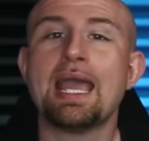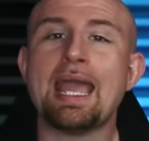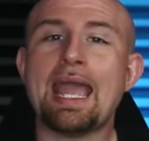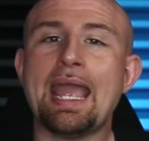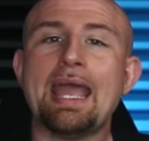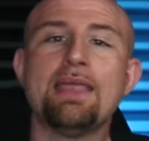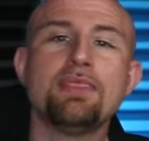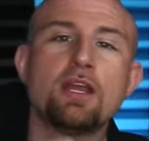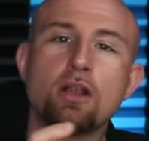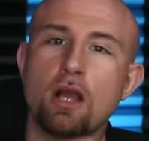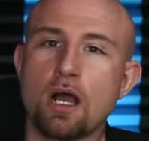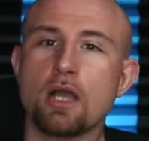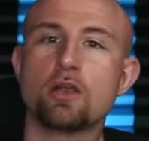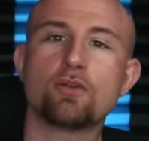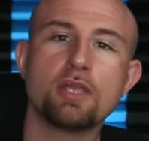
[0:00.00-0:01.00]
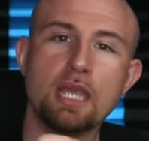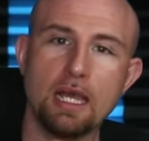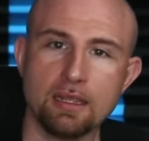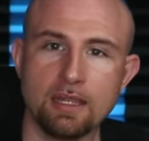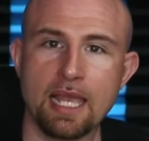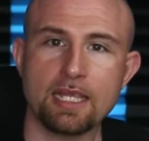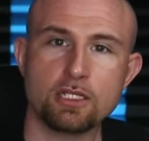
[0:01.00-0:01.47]
and their hungry
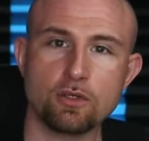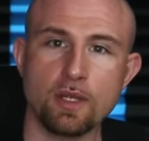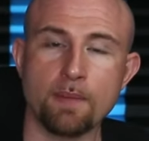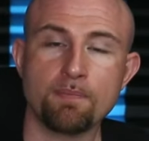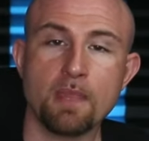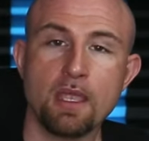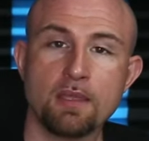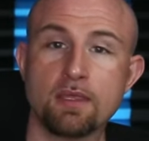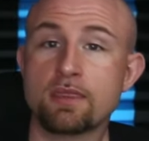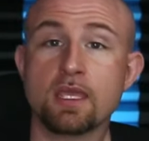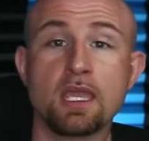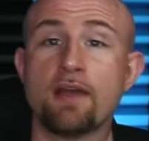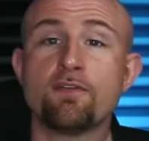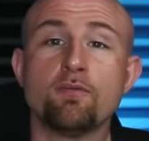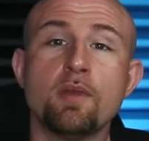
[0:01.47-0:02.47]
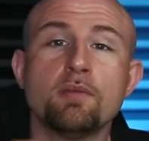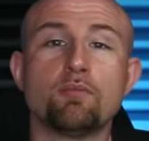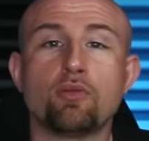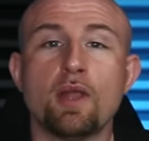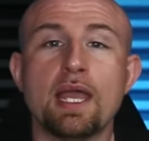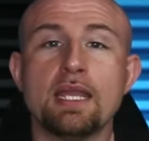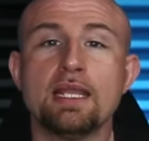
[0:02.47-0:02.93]
electorate that the government
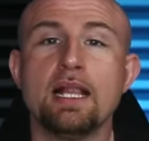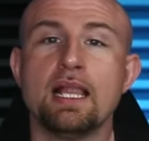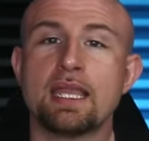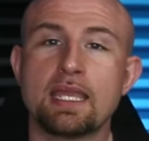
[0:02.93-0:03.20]
bread